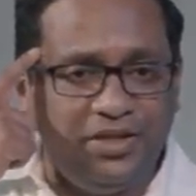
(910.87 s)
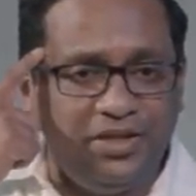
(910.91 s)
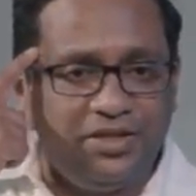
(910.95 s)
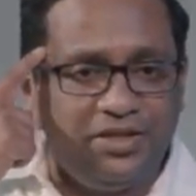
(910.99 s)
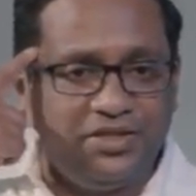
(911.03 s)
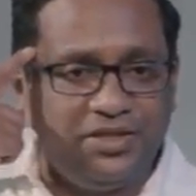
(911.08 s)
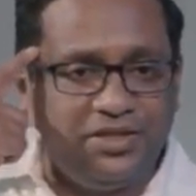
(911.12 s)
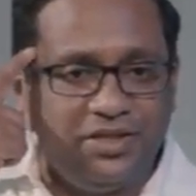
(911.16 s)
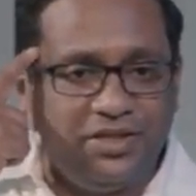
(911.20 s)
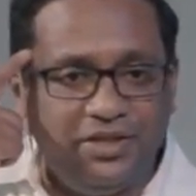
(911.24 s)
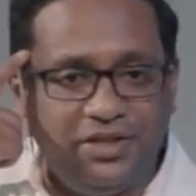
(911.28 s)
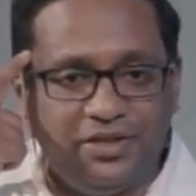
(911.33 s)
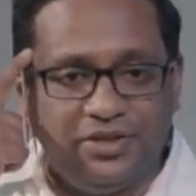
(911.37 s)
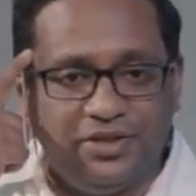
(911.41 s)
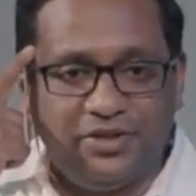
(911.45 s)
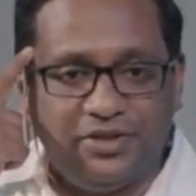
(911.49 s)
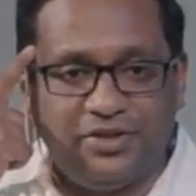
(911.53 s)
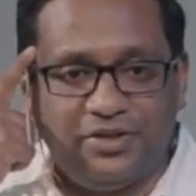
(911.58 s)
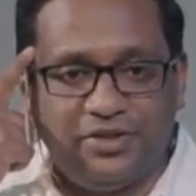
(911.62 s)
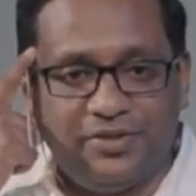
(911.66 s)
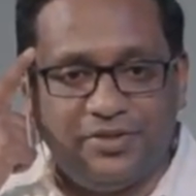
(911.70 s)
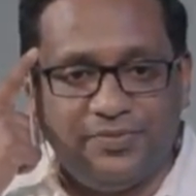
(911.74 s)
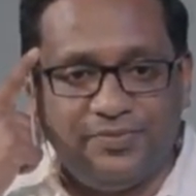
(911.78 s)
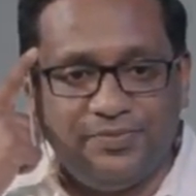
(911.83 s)
it always
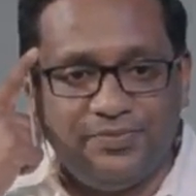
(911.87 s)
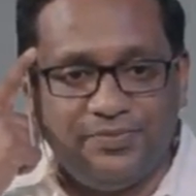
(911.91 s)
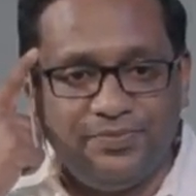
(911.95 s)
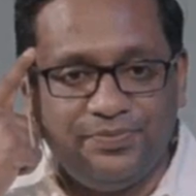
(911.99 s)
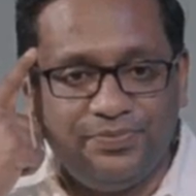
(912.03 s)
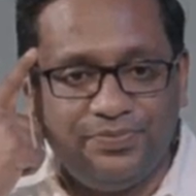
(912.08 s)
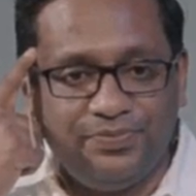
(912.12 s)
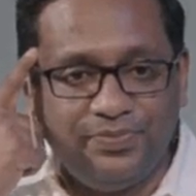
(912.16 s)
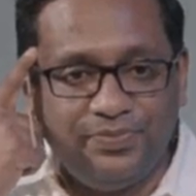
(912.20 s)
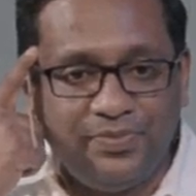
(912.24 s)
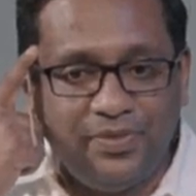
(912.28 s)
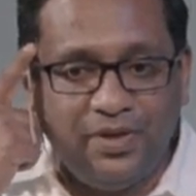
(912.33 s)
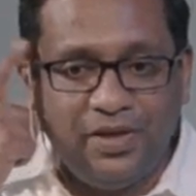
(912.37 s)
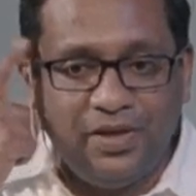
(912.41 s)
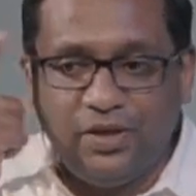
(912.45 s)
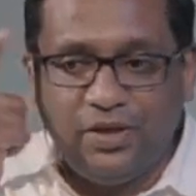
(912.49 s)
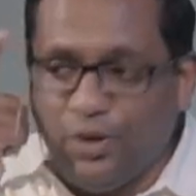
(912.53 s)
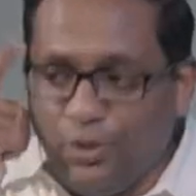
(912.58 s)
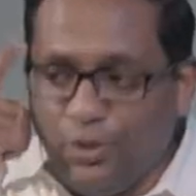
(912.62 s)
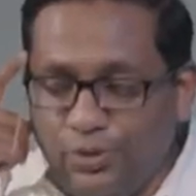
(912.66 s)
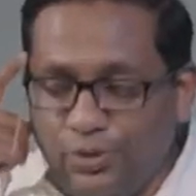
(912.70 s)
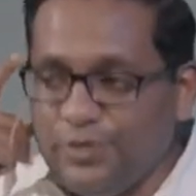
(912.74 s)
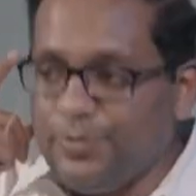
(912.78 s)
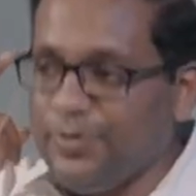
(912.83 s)
begins in the mind.
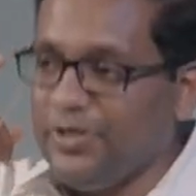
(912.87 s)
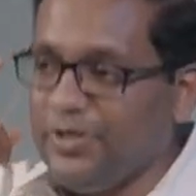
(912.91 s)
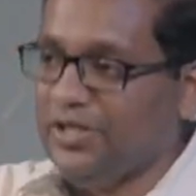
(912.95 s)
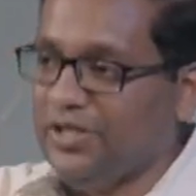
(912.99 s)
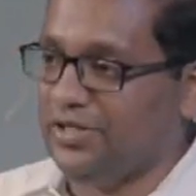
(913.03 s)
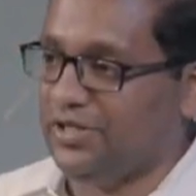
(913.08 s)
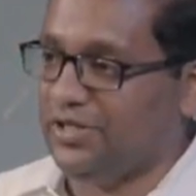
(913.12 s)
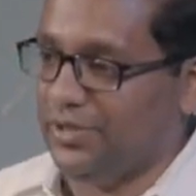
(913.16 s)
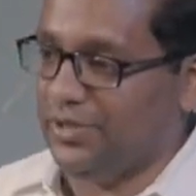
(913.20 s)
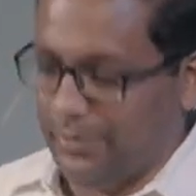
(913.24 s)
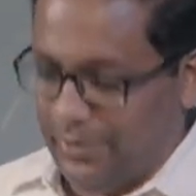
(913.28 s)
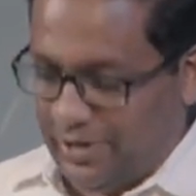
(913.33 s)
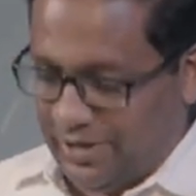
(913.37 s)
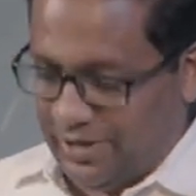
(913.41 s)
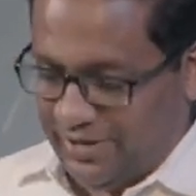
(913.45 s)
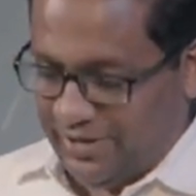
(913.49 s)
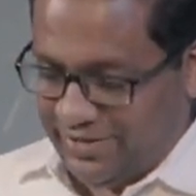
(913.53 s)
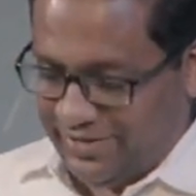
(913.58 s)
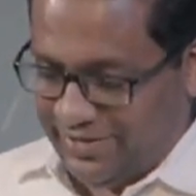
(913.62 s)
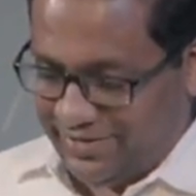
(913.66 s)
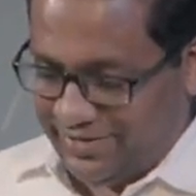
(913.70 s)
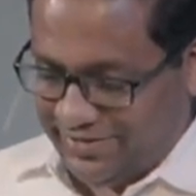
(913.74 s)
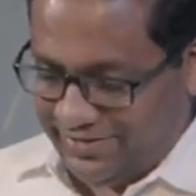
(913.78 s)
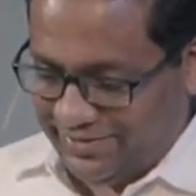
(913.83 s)
No one ever
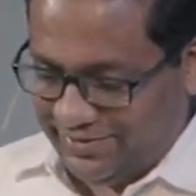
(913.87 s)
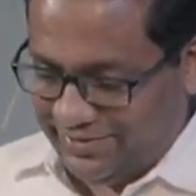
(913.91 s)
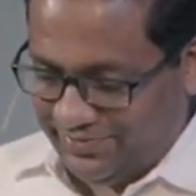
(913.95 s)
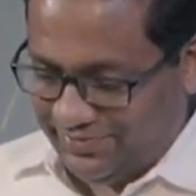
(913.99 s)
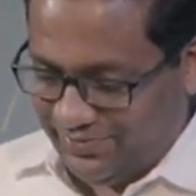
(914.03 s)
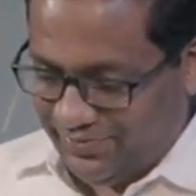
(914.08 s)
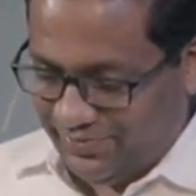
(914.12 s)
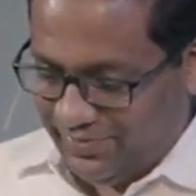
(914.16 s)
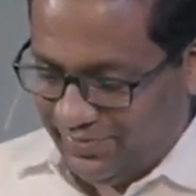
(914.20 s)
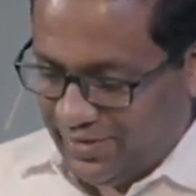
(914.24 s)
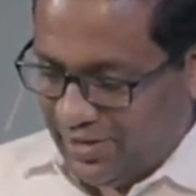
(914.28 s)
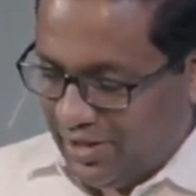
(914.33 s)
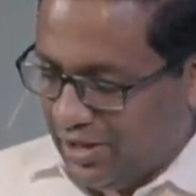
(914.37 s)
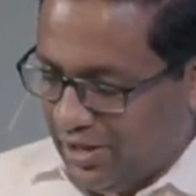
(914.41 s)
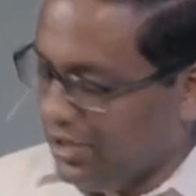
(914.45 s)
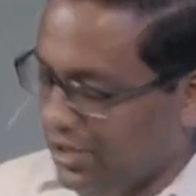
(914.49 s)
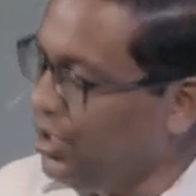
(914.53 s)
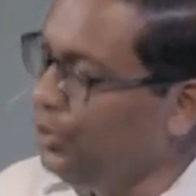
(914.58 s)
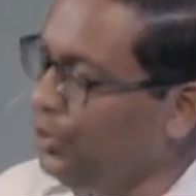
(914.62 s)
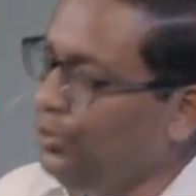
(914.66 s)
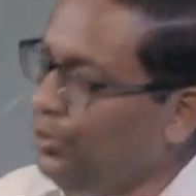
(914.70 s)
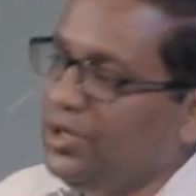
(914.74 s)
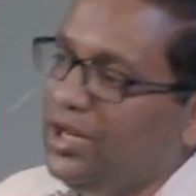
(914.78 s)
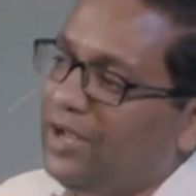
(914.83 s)
falls
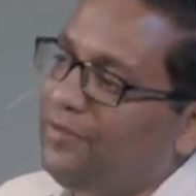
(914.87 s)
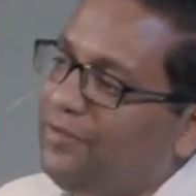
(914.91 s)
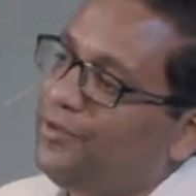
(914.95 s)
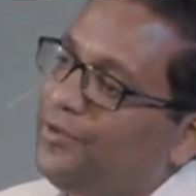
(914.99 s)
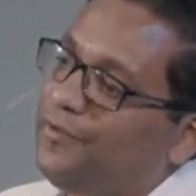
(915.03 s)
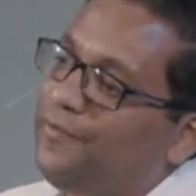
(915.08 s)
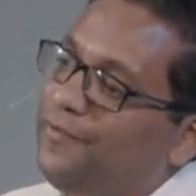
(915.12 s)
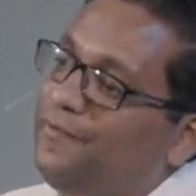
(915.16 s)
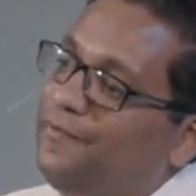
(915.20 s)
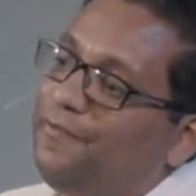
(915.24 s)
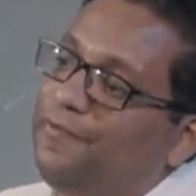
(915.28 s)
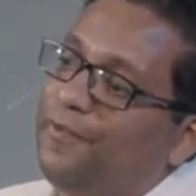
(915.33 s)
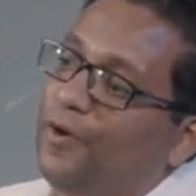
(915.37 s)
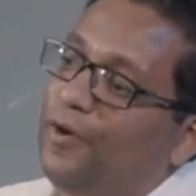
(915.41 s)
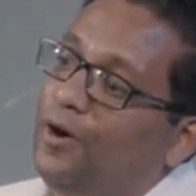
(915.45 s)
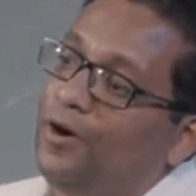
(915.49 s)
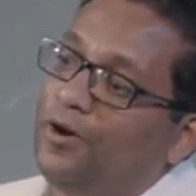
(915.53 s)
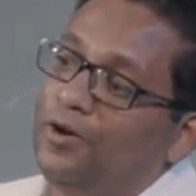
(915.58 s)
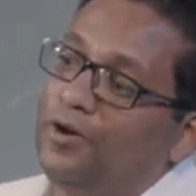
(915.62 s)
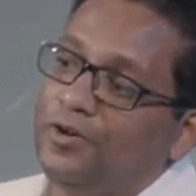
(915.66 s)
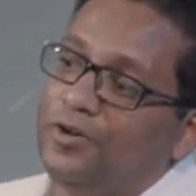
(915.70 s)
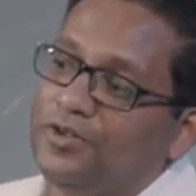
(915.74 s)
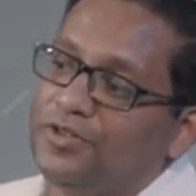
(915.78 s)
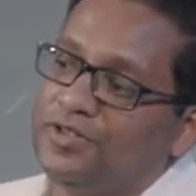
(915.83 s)
into
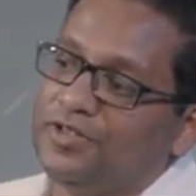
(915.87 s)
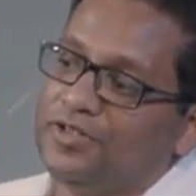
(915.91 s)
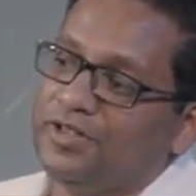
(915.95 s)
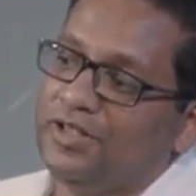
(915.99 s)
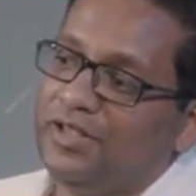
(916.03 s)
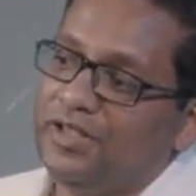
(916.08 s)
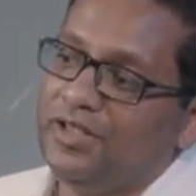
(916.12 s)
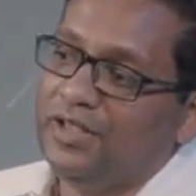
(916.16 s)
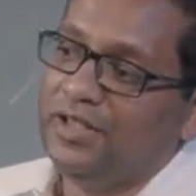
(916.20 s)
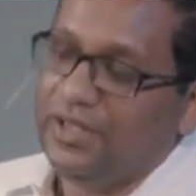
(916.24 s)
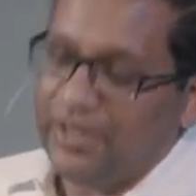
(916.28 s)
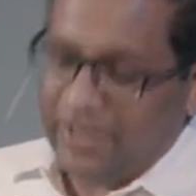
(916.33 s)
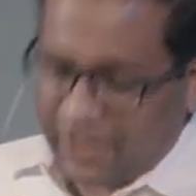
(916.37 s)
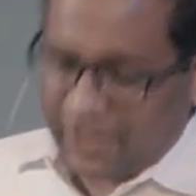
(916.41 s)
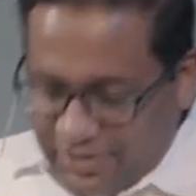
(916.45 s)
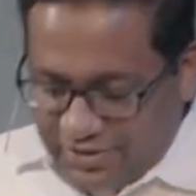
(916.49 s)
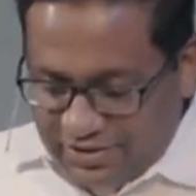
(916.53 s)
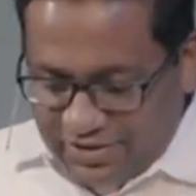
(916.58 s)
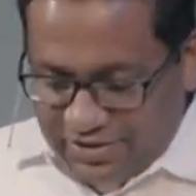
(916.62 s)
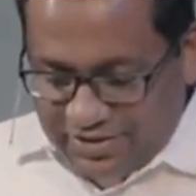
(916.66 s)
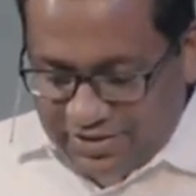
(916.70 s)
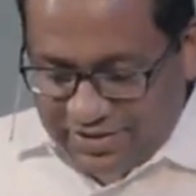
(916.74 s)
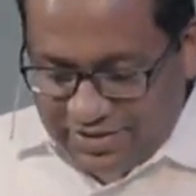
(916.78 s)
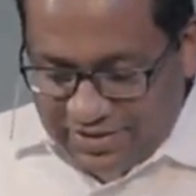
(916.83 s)
sin without first
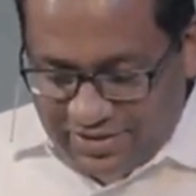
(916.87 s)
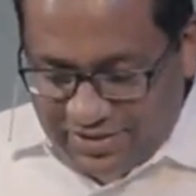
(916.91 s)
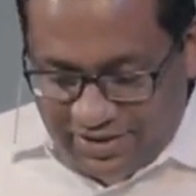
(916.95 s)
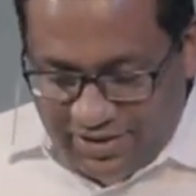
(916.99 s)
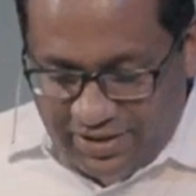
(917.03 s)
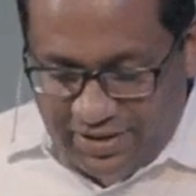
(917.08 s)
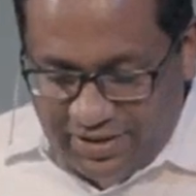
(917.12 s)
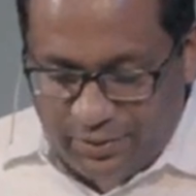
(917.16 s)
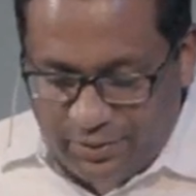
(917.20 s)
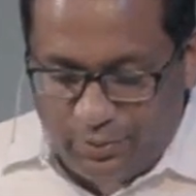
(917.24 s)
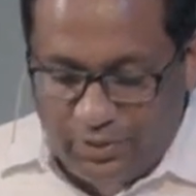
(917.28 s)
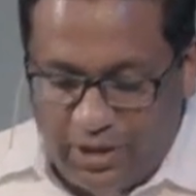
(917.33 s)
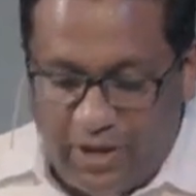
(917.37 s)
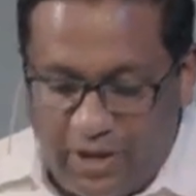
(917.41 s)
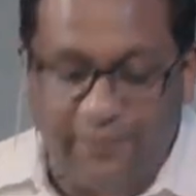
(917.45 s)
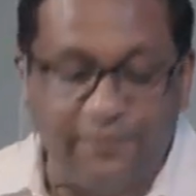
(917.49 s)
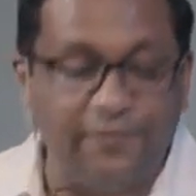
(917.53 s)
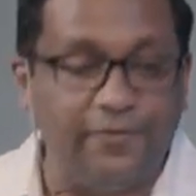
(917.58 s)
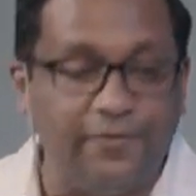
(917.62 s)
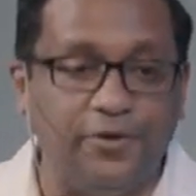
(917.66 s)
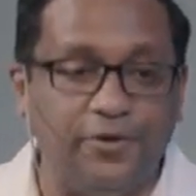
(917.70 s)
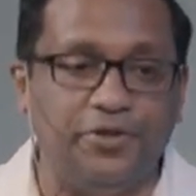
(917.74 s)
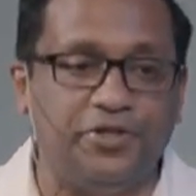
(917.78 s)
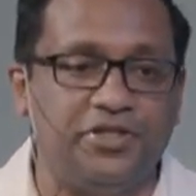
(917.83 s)
entertaining
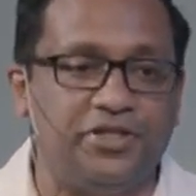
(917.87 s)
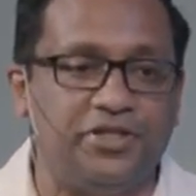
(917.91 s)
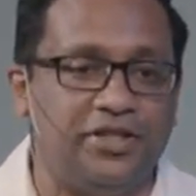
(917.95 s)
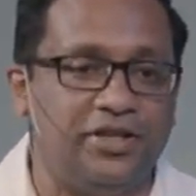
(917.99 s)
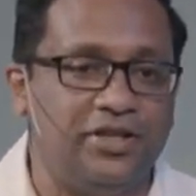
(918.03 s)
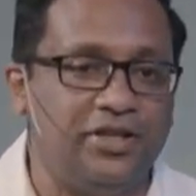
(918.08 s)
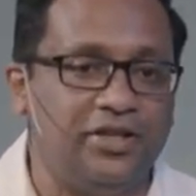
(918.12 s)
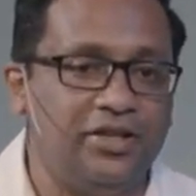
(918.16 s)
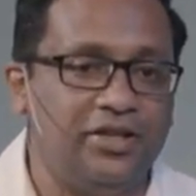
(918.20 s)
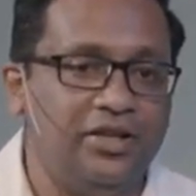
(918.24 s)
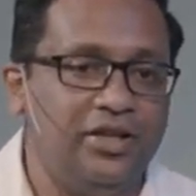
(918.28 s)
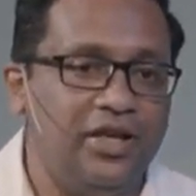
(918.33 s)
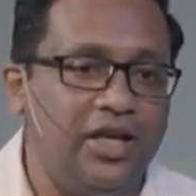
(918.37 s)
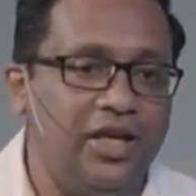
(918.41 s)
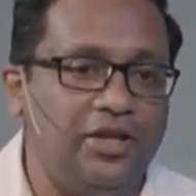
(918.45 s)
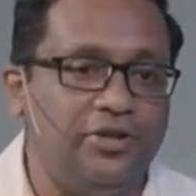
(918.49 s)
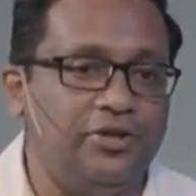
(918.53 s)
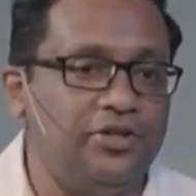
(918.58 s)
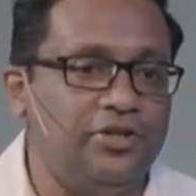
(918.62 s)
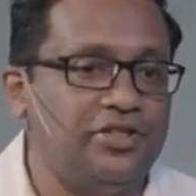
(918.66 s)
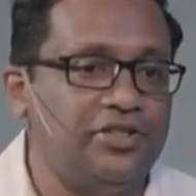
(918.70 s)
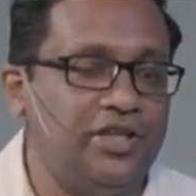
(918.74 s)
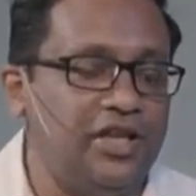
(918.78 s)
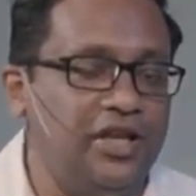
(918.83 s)
it in his or her
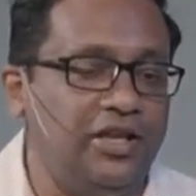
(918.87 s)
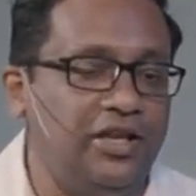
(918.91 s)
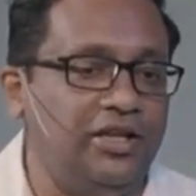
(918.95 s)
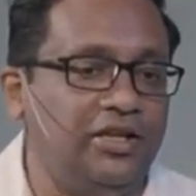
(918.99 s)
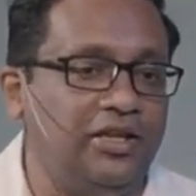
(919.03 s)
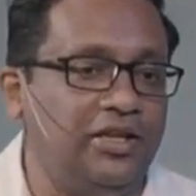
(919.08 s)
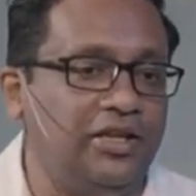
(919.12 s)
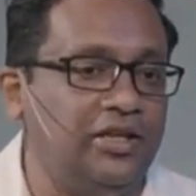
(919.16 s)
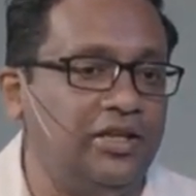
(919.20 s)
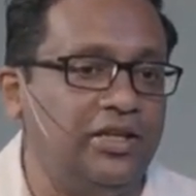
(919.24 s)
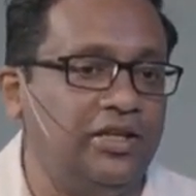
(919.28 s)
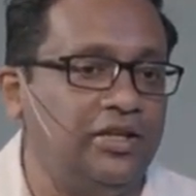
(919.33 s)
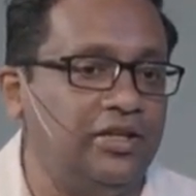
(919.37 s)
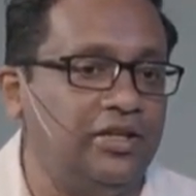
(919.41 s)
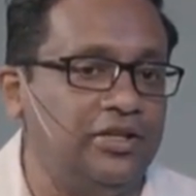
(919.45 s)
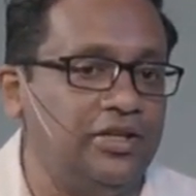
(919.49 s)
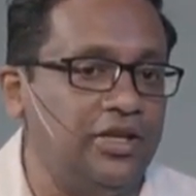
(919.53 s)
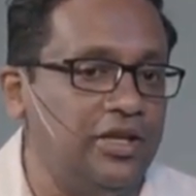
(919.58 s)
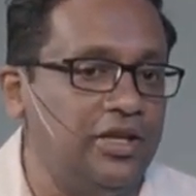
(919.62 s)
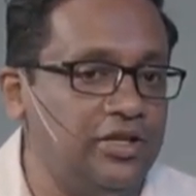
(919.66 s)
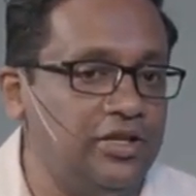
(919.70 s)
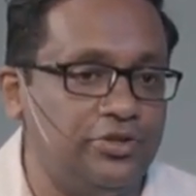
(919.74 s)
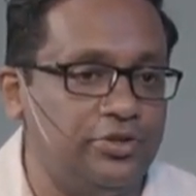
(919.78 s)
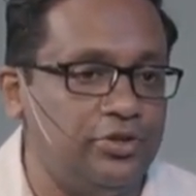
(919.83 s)
mind
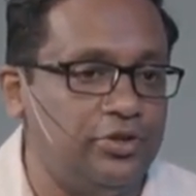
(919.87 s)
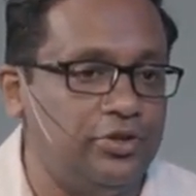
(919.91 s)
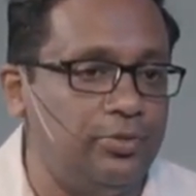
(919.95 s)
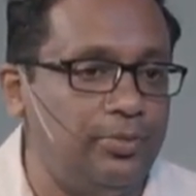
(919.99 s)
first.